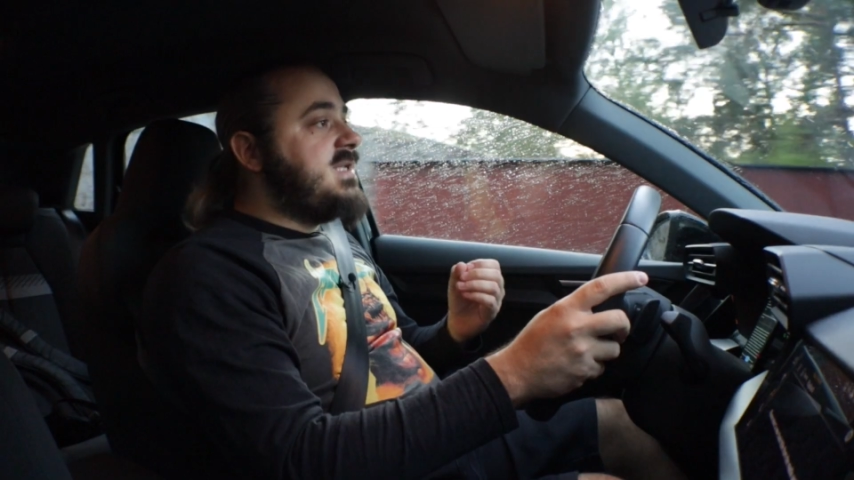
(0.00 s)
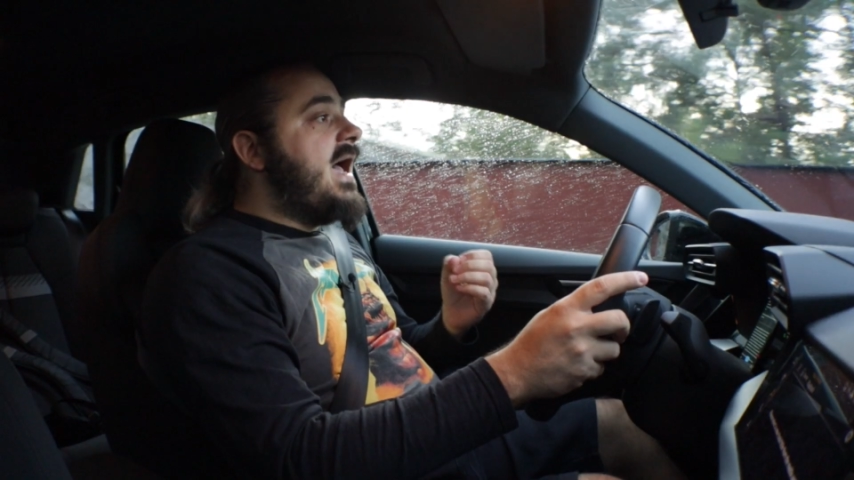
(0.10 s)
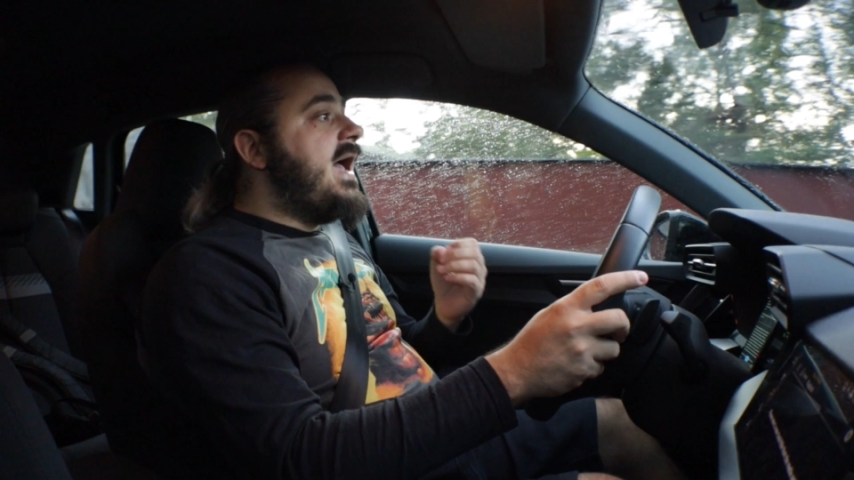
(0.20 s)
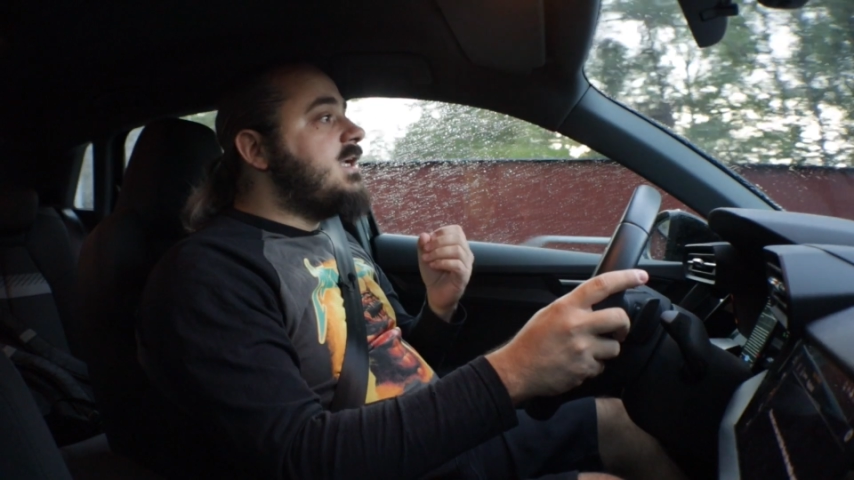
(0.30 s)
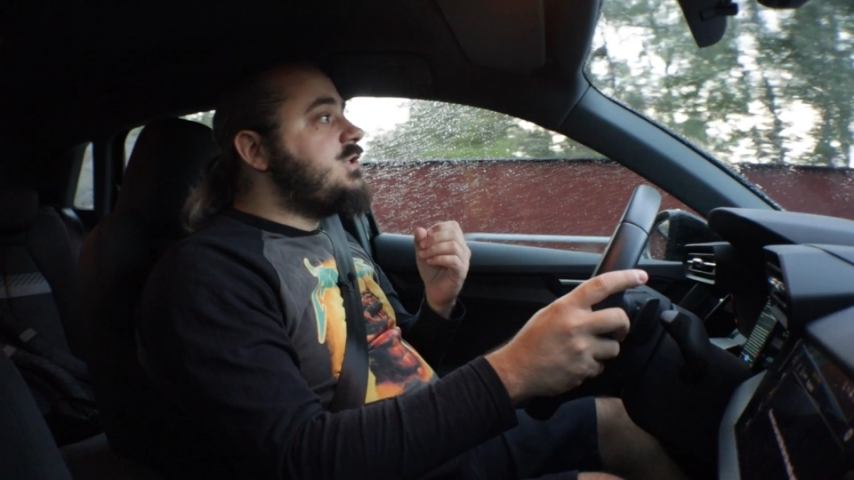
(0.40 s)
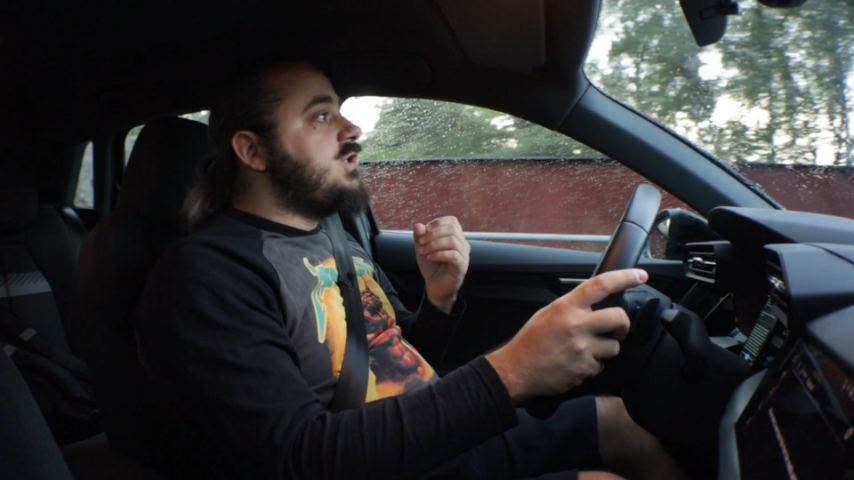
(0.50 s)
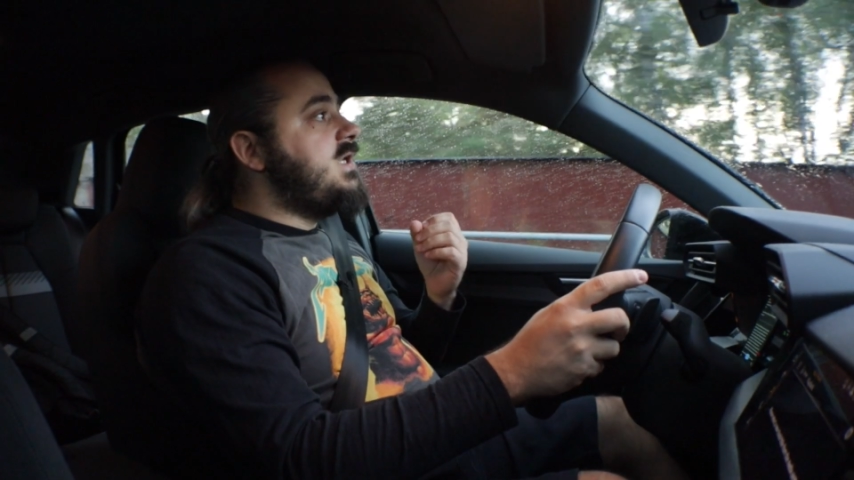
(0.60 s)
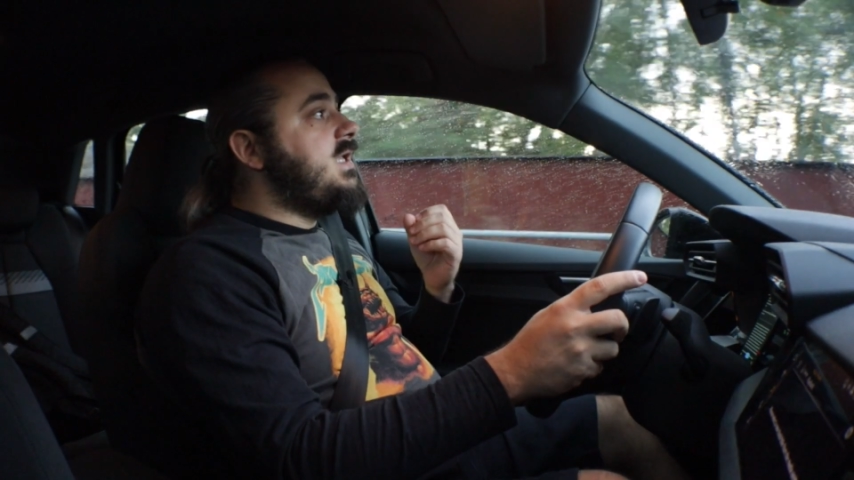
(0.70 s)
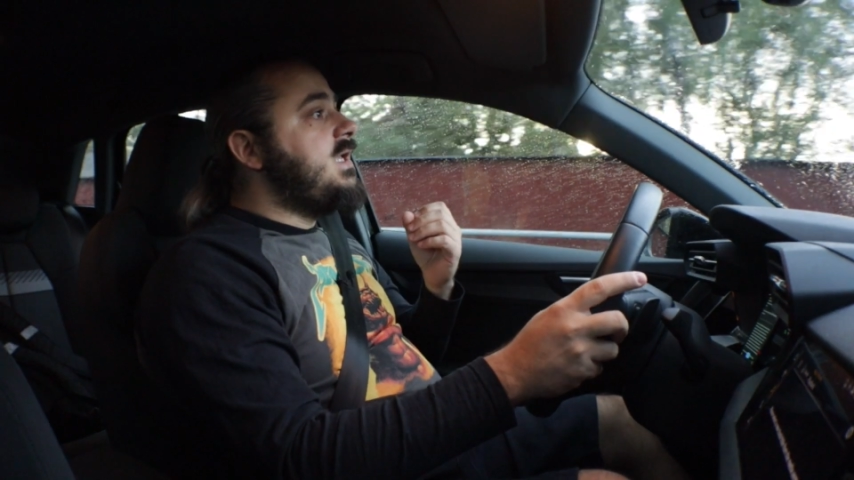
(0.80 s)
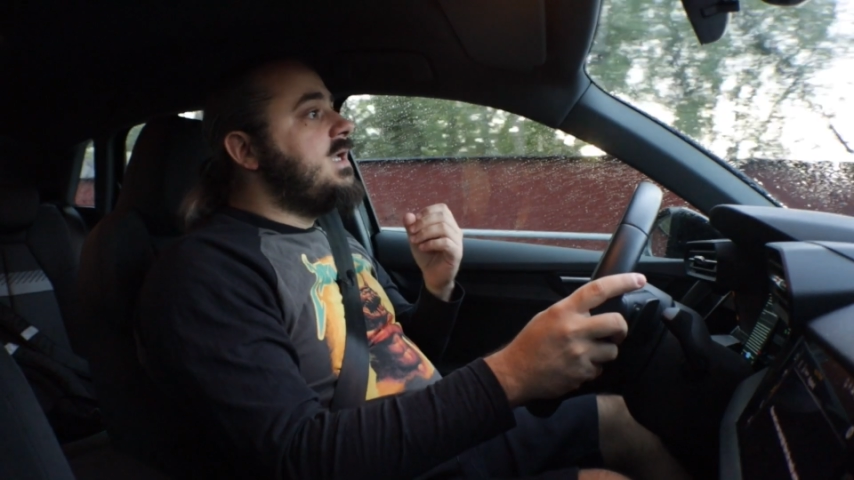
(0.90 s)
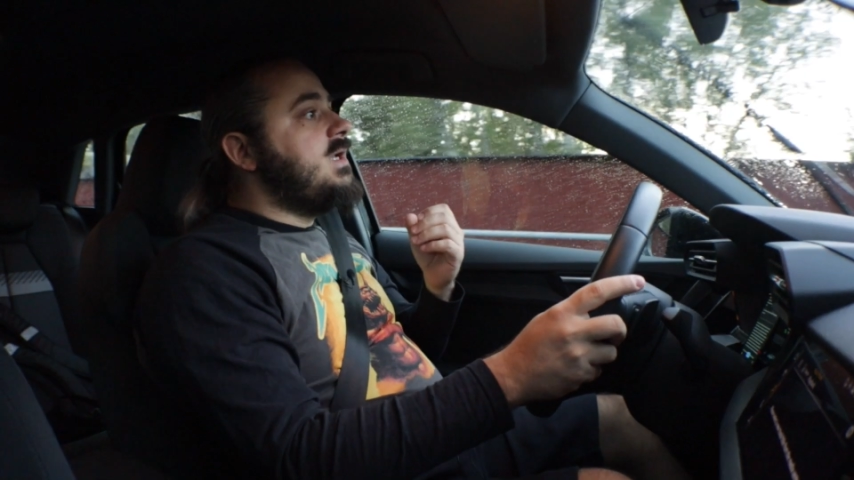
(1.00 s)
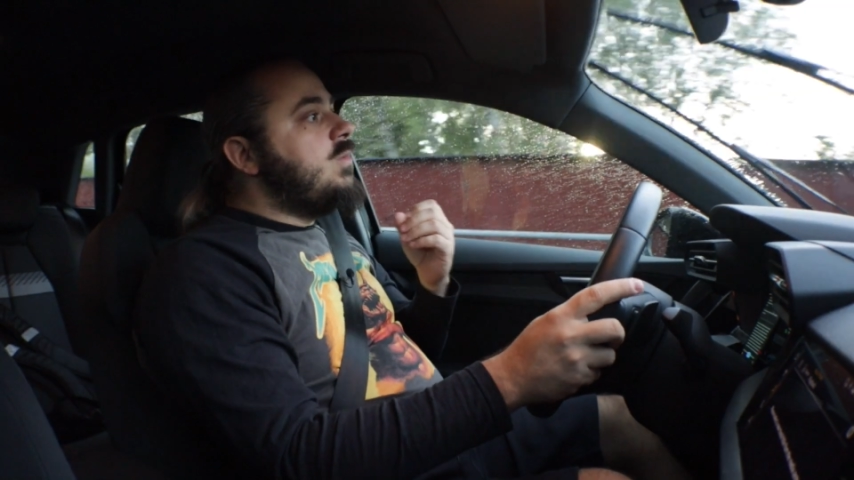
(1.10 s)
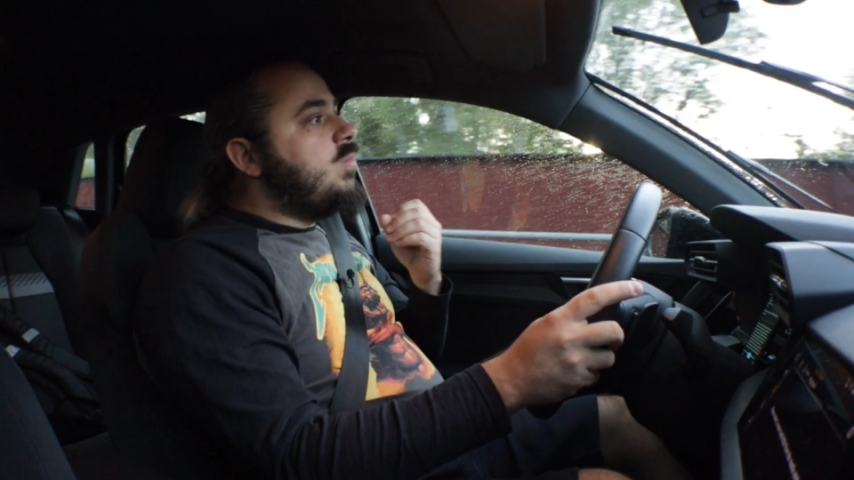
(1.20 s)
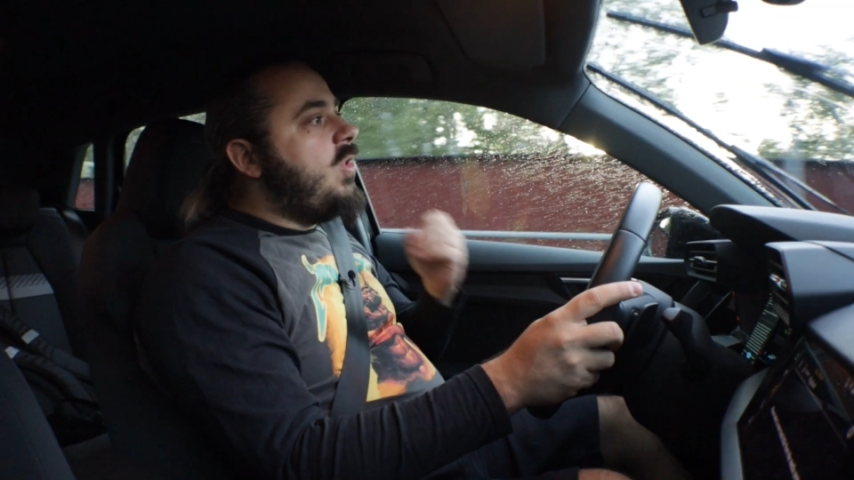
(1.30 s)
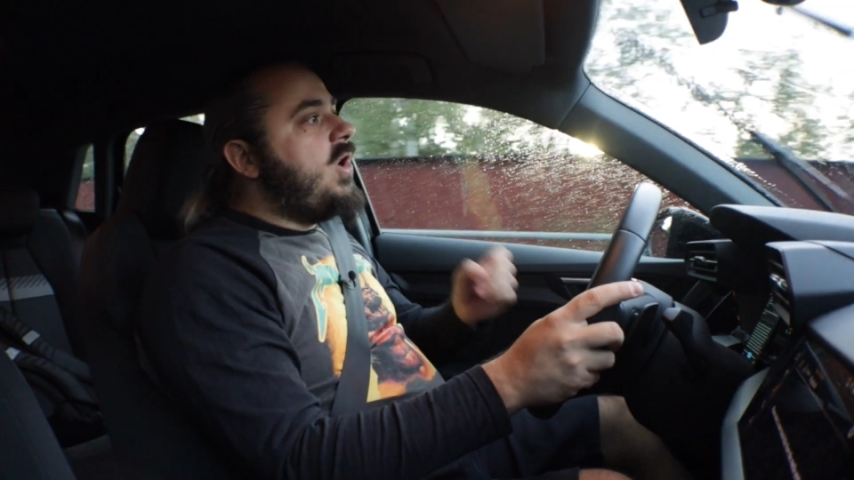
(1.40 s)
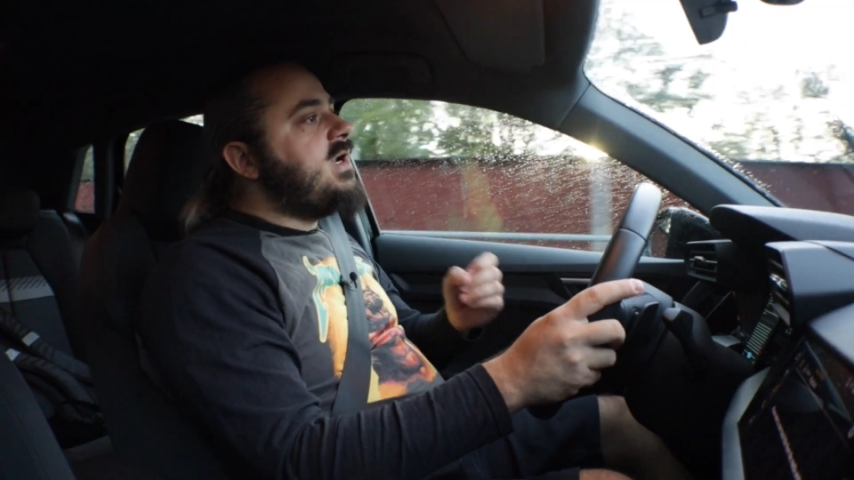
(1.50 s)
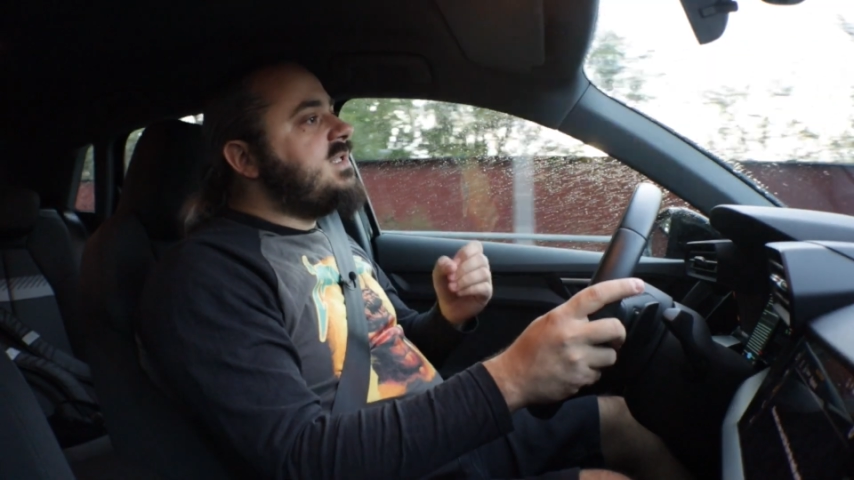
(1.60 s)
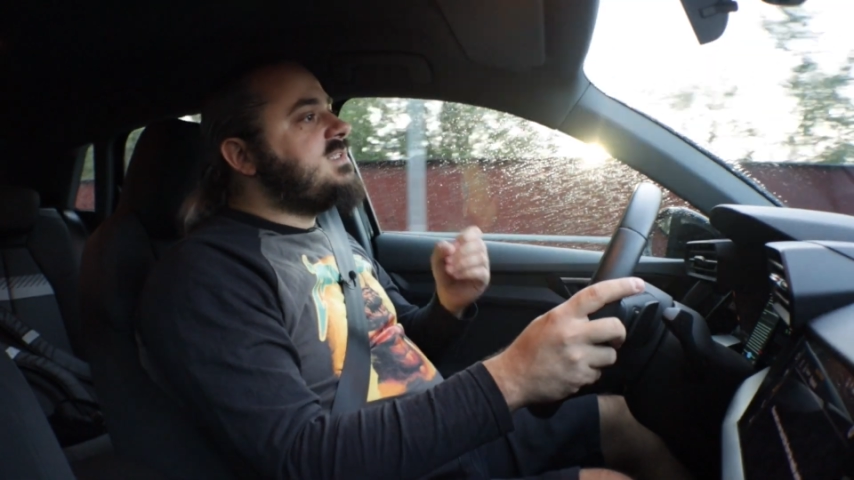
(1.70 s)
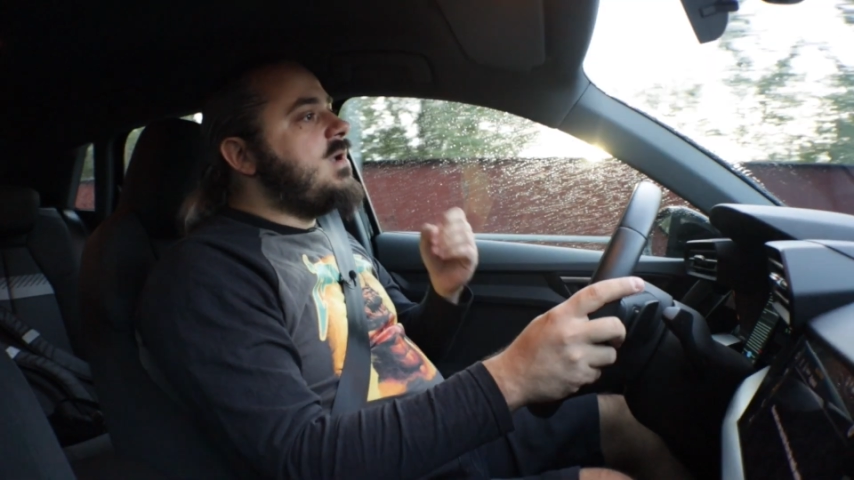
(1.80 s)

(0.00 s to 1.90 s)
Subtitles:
I actually wanted